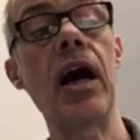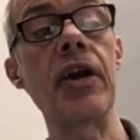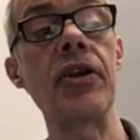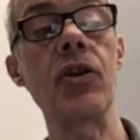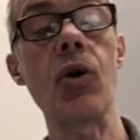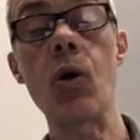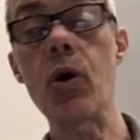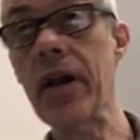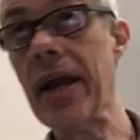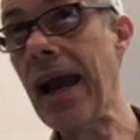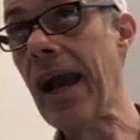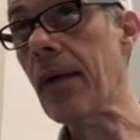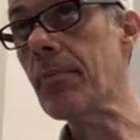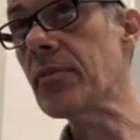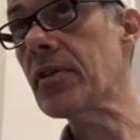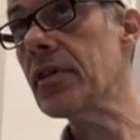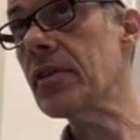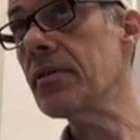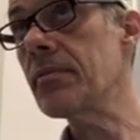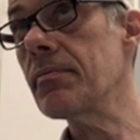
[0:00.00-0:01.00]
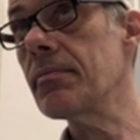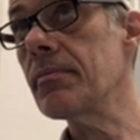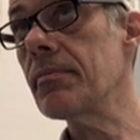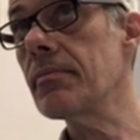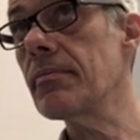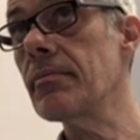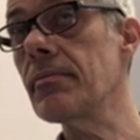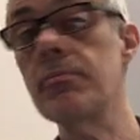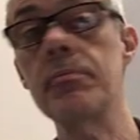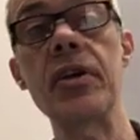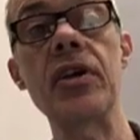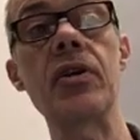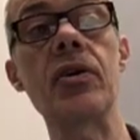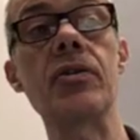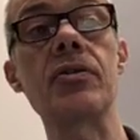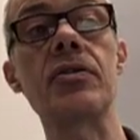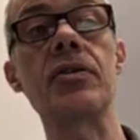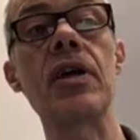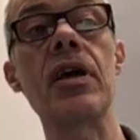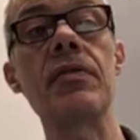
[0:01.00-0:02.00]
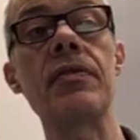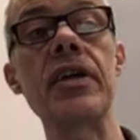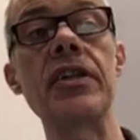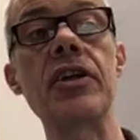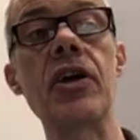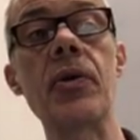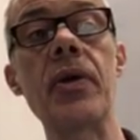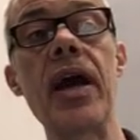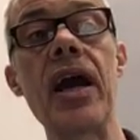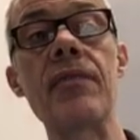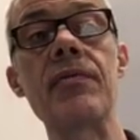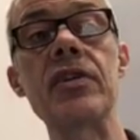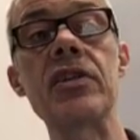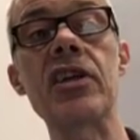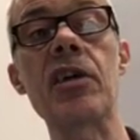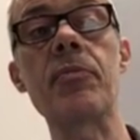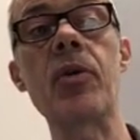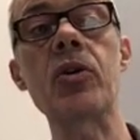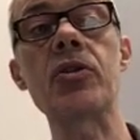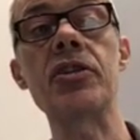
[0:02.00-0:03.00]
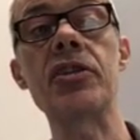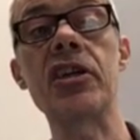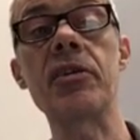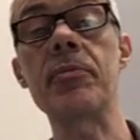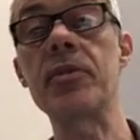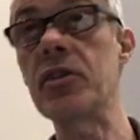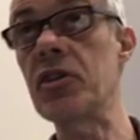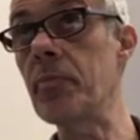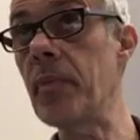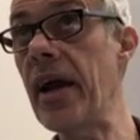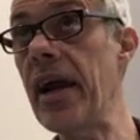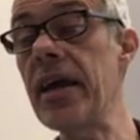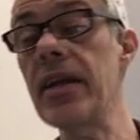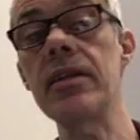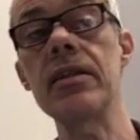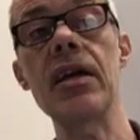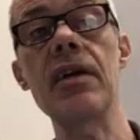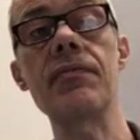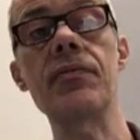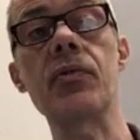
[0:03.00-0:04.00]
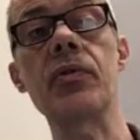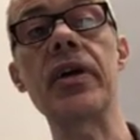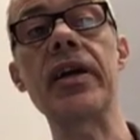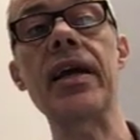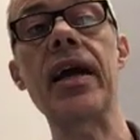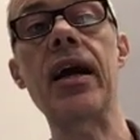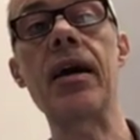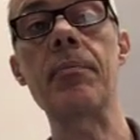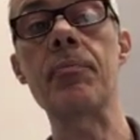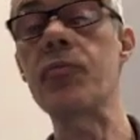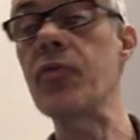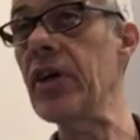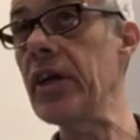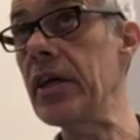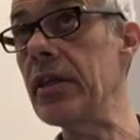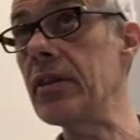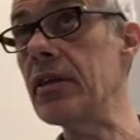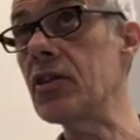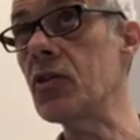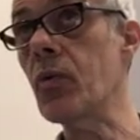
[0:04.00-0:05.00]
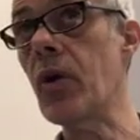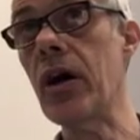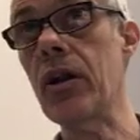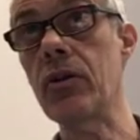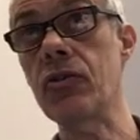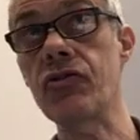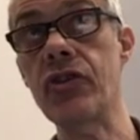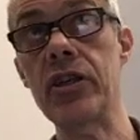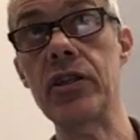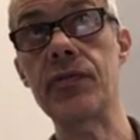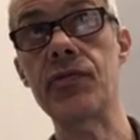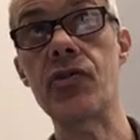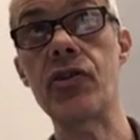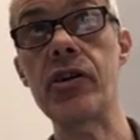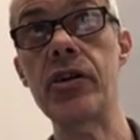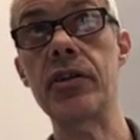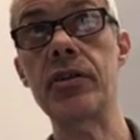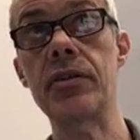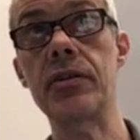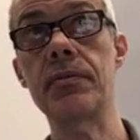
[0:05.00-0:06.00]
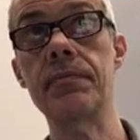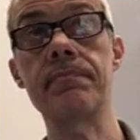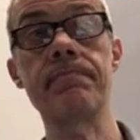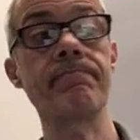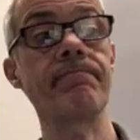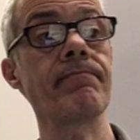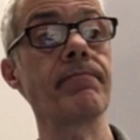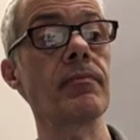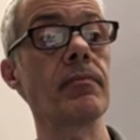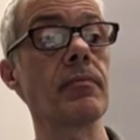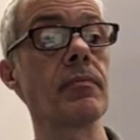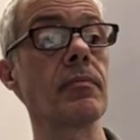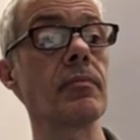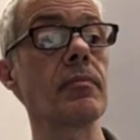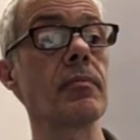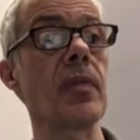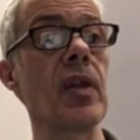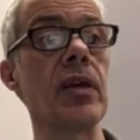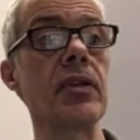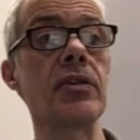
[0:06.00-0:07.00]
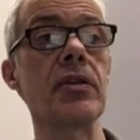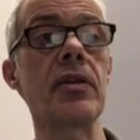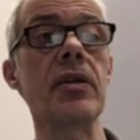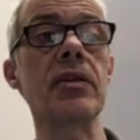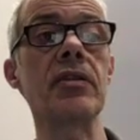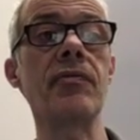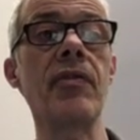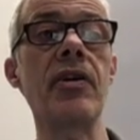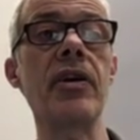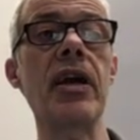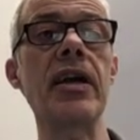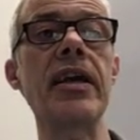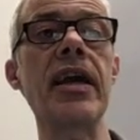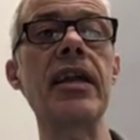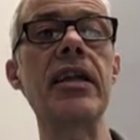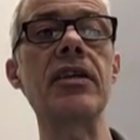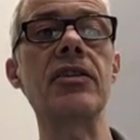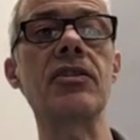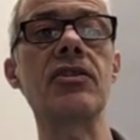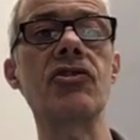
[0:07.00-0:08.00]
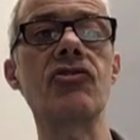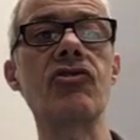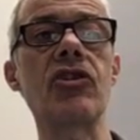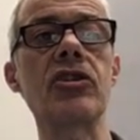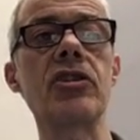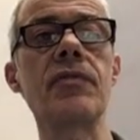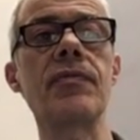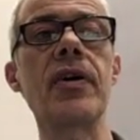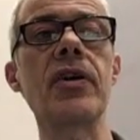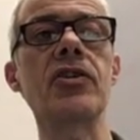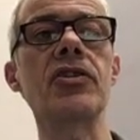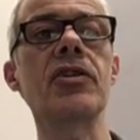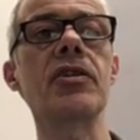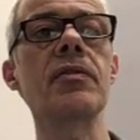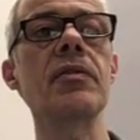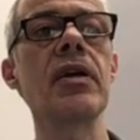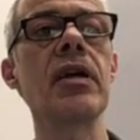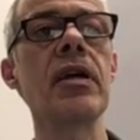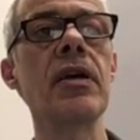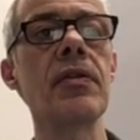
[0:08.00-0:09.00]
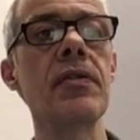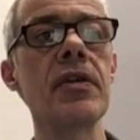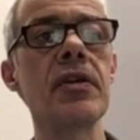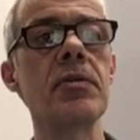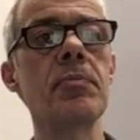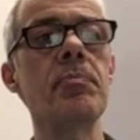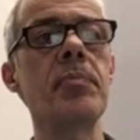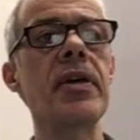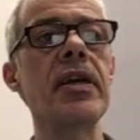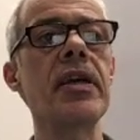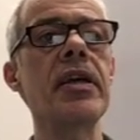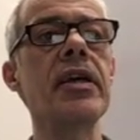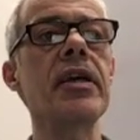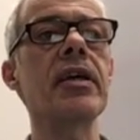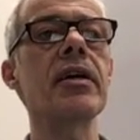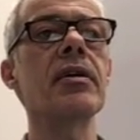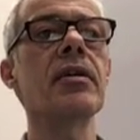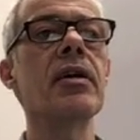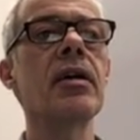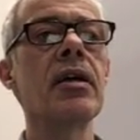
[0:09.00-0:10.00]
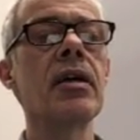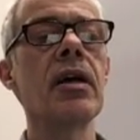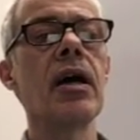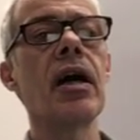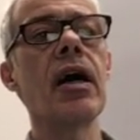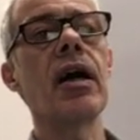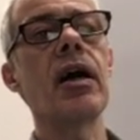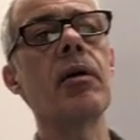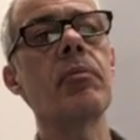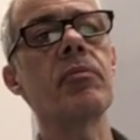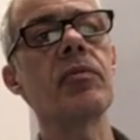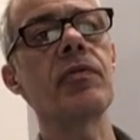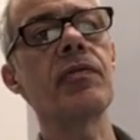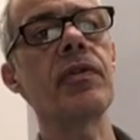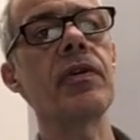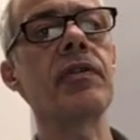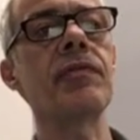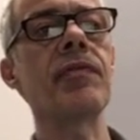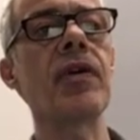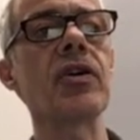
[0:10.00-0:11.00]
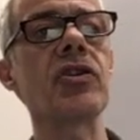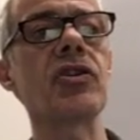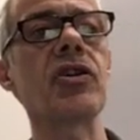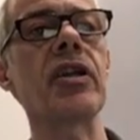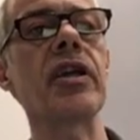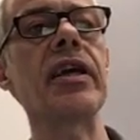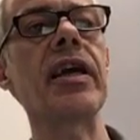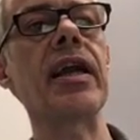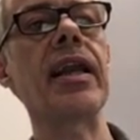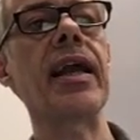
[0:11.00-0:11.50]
are not capped because they don't have this carboxy terminal domain and therefore they can't bring in this guanyl transferase. So that's very, again, it's structure function. This bit here um, functionally